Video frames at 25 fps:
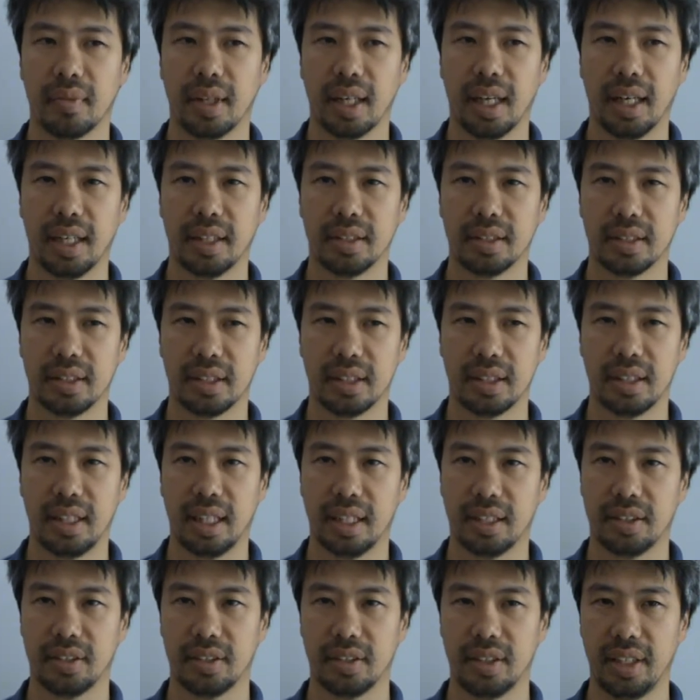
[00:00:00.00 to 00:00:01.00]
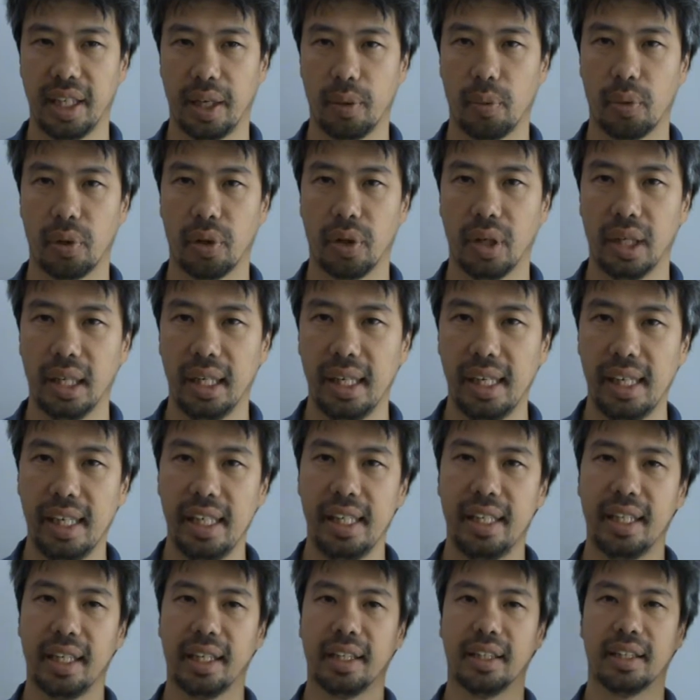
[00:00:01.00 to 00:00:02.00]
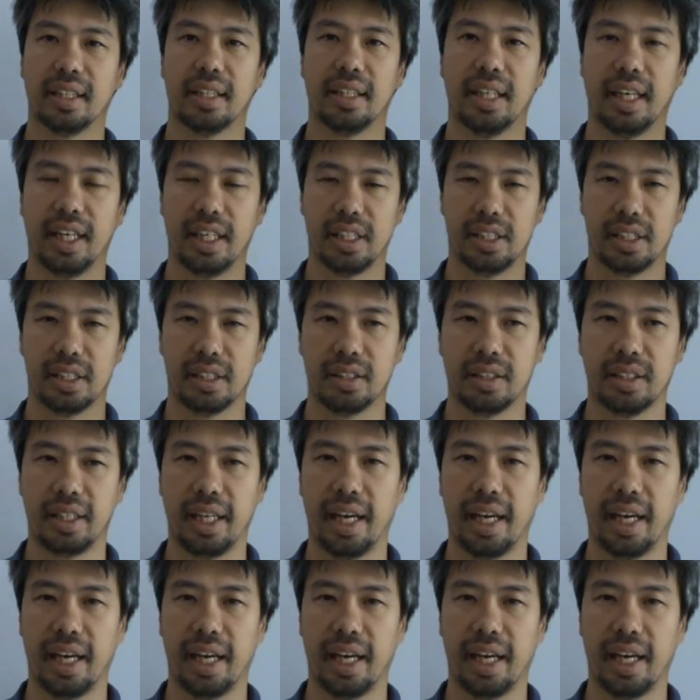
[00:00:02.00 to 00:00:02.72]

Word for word: and that they were leading the nation.